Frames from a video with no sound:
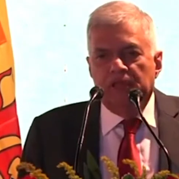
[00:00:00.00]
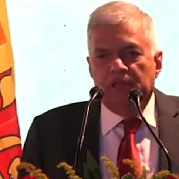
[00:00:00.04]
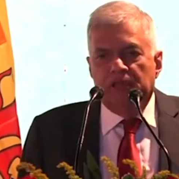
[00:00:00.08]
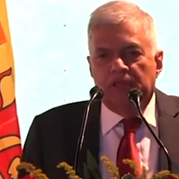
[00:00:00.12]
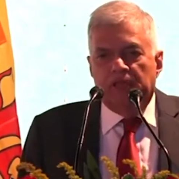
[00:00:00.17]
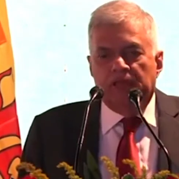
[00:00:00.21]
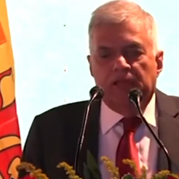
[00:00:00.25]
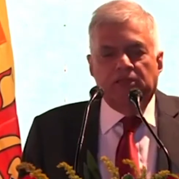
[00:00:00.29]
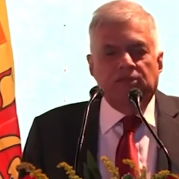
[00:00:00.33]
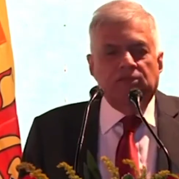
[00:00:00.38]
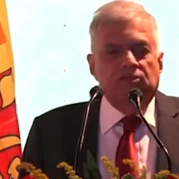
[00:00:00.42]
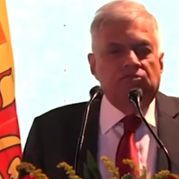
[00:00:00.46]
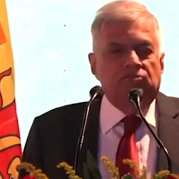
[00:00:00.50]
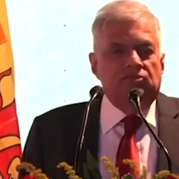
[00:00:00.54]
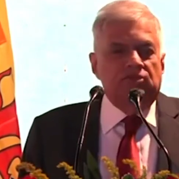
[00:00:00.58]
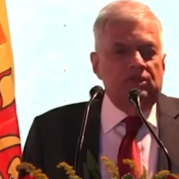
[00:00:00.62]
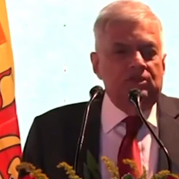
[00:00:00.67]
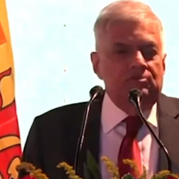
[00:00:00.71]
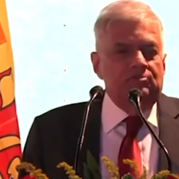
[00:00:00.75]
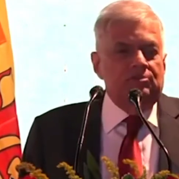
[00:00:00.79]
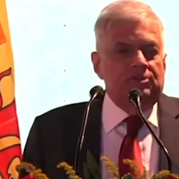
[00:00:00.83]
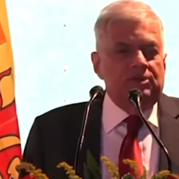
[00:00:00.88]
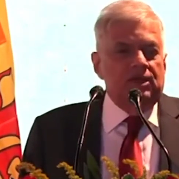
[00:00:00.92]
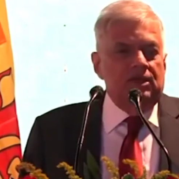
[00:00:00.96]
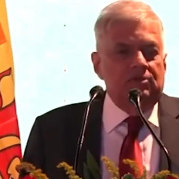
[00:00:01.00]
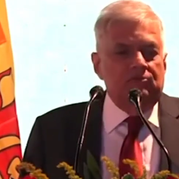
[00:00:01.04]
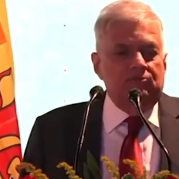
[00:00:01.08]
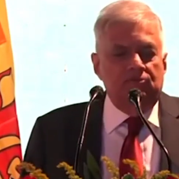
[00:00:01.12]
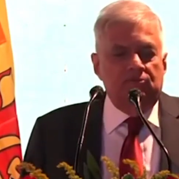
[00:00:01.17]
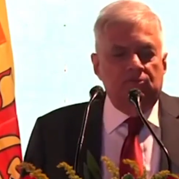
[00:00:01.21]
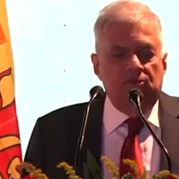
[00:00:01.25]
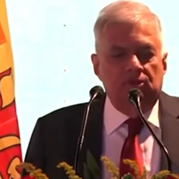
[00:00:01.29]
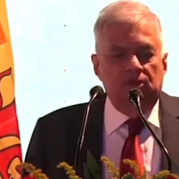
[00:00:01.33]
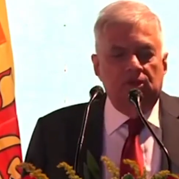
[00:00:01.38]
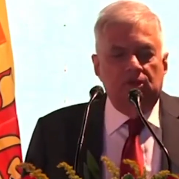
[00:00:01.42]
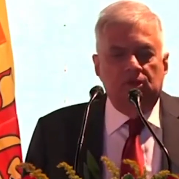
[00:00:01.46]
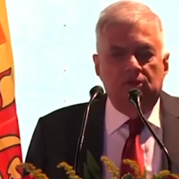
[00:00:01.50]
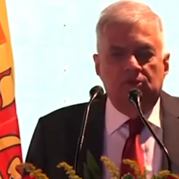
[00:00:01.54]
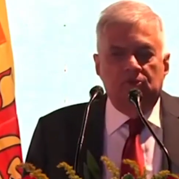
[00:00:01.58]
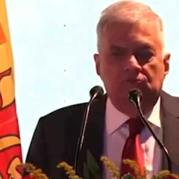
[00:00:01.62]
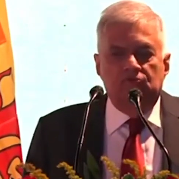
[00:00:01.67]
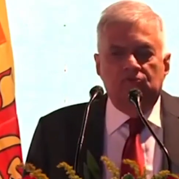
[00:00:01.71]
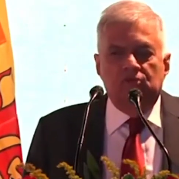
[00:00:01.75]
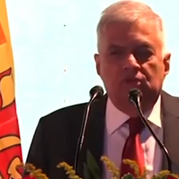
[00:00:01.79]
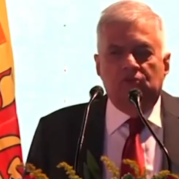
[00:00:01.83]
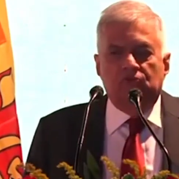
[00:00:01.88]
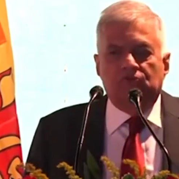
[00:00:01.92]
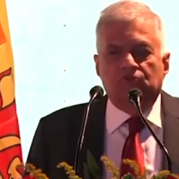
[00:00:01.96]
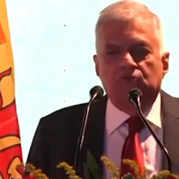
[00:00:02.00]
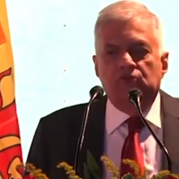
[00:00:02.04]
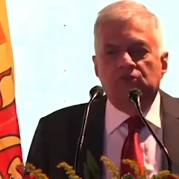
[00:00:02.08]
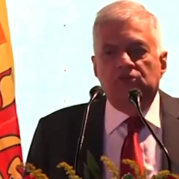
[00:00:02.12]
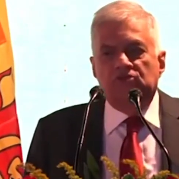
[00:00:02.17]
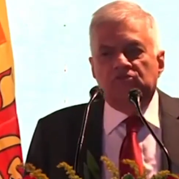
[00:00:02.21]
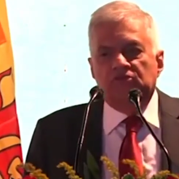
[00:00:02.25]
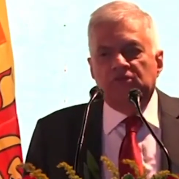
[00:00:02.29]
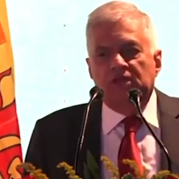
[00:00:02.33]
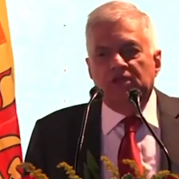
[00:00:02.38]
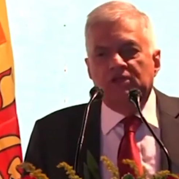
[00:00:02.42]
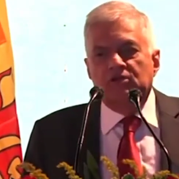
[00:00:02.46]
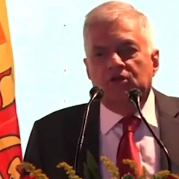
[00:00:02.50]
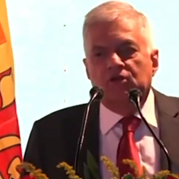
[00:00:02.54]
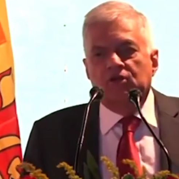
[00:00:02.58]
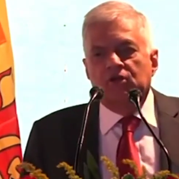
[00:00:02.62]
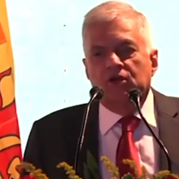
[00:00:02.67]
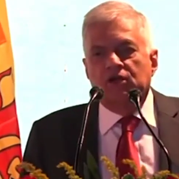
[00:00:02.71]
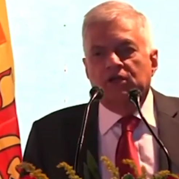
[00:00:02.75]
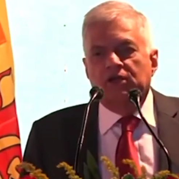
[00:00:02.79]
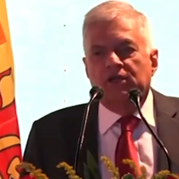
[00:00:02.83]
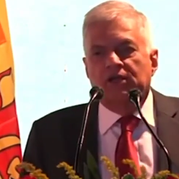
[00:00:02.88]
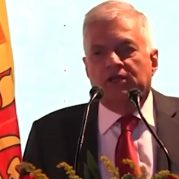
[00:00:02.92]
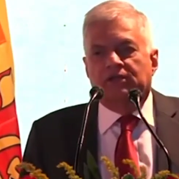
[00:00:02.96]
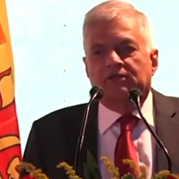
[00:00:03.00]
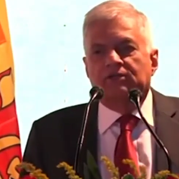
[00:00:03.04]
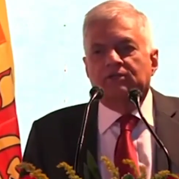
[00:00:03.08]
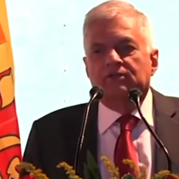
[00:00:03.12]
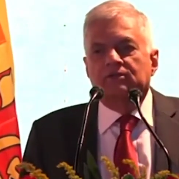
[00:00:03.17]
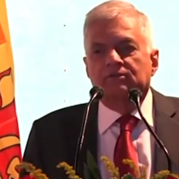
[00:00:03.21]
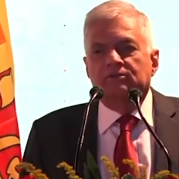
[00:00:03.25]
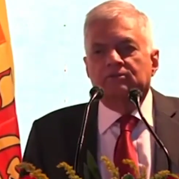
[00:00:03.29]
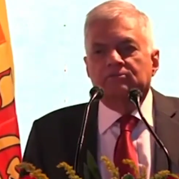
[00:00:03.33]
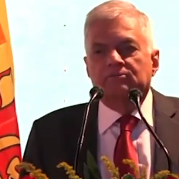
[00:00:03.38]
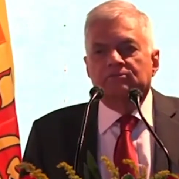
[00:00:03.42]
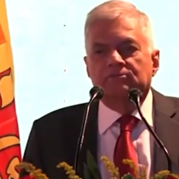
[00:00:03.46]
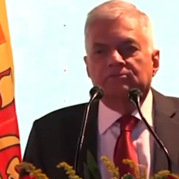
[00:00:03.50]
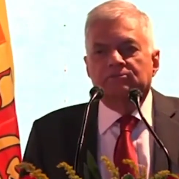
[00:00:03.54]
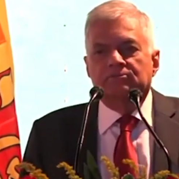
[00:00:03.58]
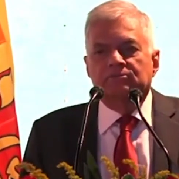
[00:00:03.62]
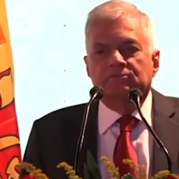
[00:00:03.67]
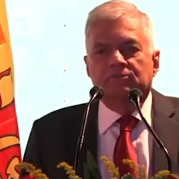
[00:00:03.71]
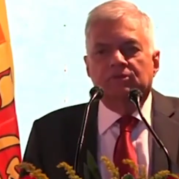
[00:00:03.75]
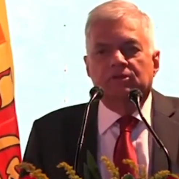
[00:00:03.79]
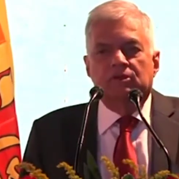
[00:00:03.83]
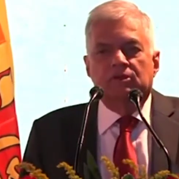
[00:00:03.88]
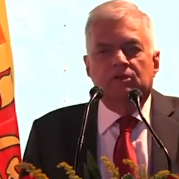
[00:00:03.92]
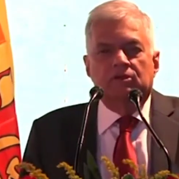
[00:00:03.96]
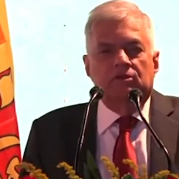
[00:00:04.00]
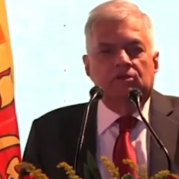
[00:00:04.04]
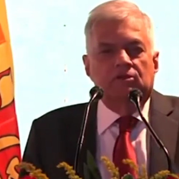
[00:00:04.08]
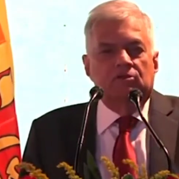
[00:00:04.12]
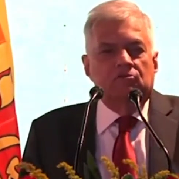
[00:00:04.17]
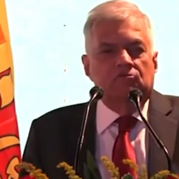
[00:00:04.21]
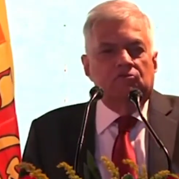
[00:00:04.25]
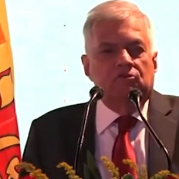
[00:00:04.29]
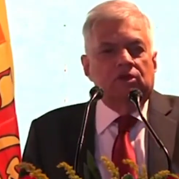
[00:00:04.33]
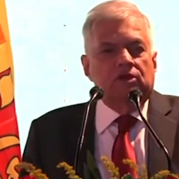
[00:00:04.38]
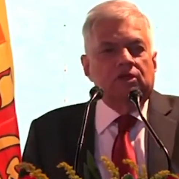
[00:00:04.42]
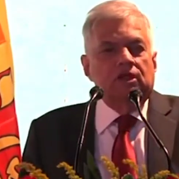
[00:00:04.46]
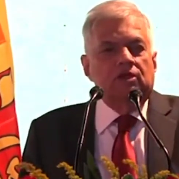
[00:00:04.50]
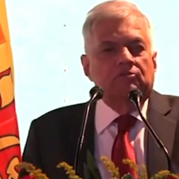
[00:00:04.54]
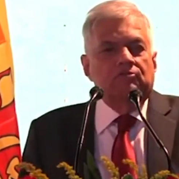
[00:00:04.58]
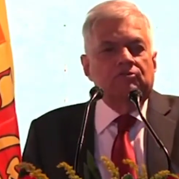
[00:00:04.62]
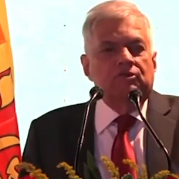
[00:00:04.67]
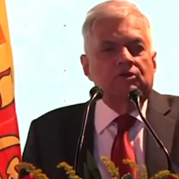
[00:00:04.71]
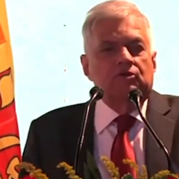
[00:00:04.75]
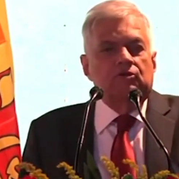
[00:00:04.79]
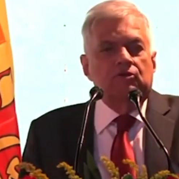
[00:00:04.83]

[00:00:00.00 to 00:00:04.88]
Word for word: And at the same time, we have to decide on our debt. What are we